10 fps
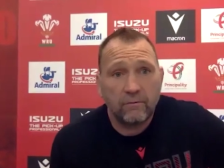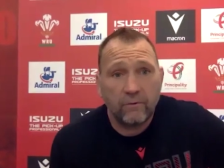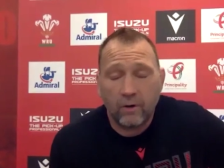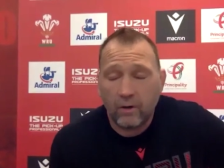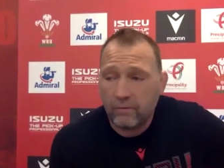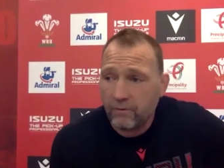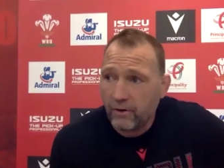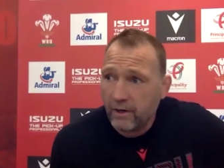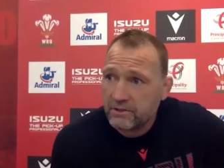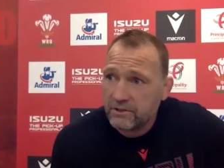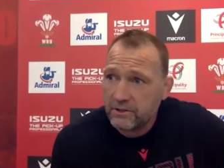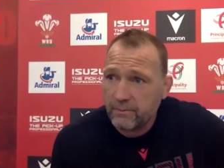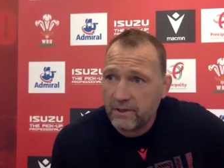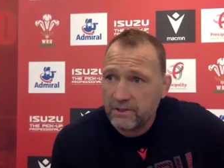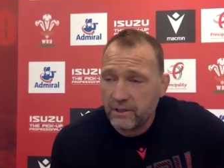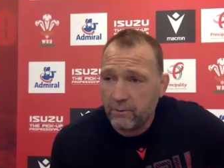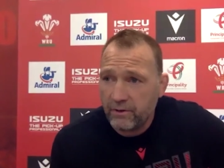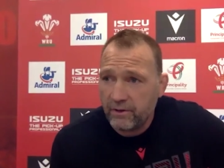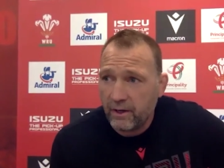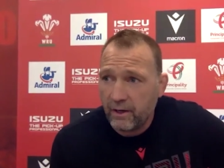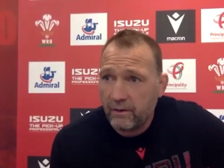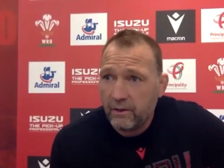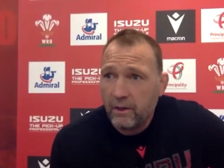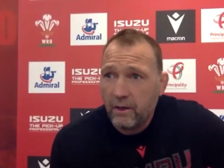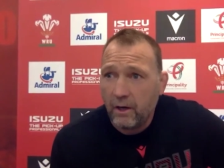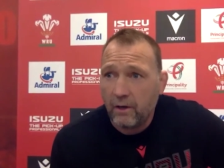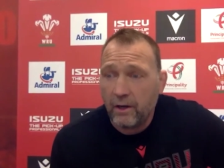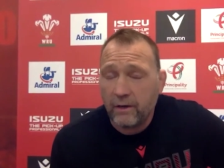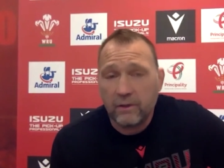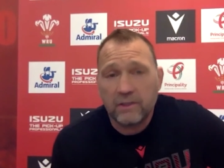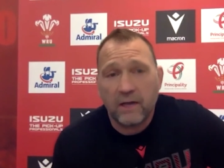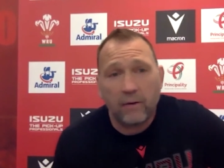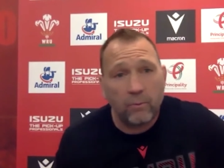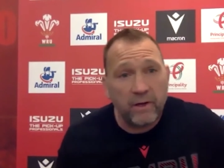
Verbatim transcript: for for us, especially with uh, our line of attack.